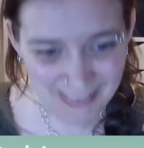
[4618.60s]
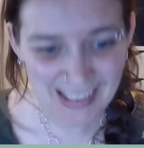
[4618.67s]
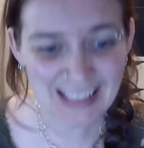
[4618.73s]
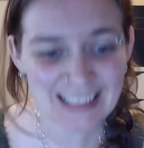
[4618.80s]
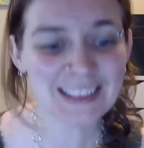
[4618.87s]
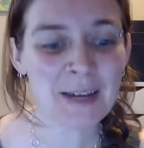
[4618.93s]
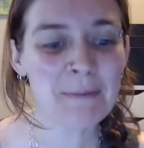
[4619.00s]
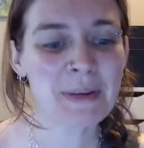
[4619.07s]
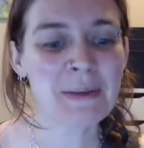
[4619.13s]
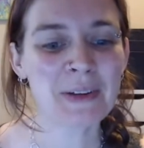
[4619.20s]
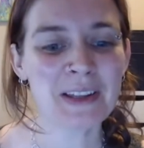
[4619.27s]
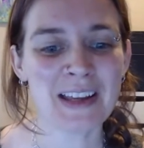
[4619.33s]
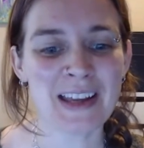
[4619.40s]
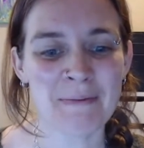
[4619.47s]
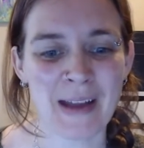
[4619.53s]
Some people,
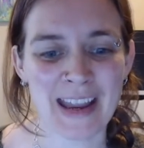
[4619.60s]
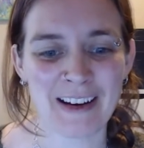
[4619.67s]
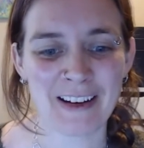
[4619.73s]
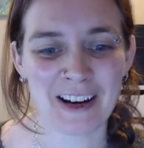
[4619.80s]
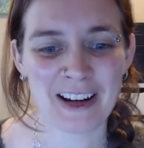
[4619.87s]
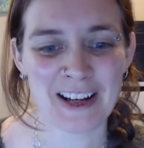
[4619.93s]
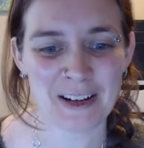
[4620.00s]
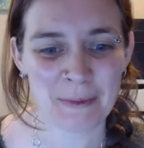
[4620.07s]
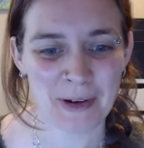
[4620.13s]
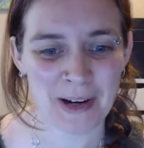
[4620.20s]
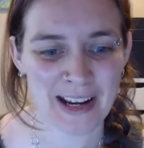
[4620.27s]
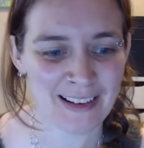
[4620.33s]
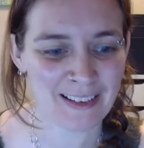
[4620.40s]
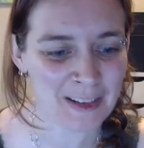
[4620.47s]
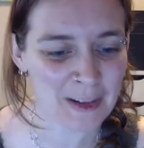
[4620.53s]
it might hurt your
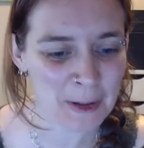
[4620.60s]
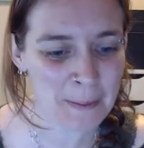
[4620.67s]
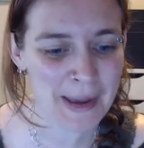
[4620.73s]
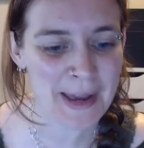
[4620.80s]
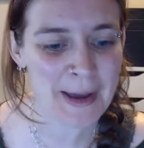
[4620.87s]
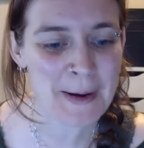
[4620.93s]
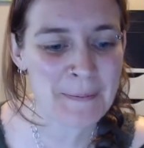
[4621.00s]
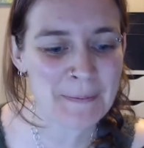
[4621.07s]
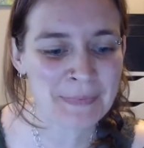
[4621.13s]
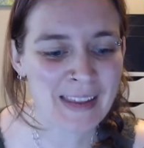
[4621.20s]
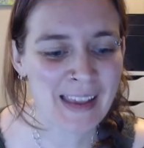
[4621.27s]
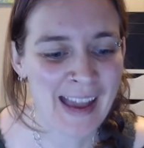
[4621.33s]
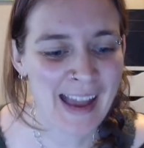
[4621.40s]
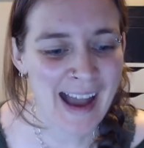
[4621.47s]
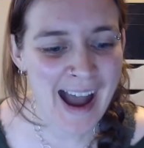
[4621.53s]
brain a little
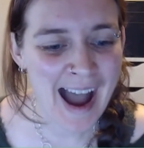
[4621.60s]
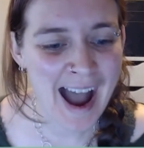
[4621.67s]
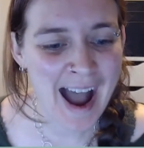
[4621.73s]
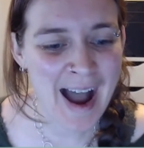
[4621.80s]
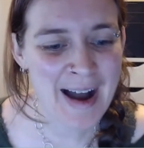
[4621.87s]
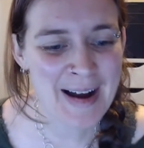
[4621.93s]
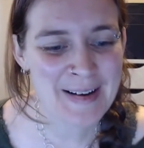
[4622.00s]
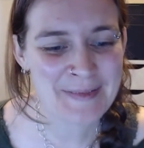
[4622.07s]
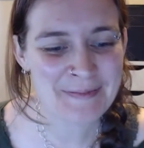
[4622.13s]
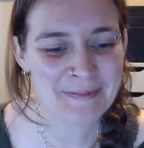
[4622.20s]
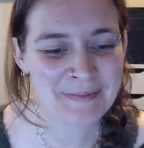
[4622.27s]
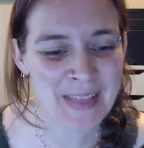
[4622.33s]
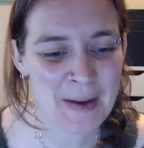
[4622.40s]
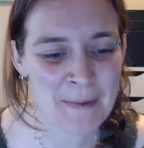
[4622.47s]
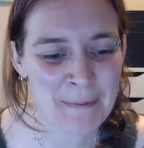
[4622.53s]
bit.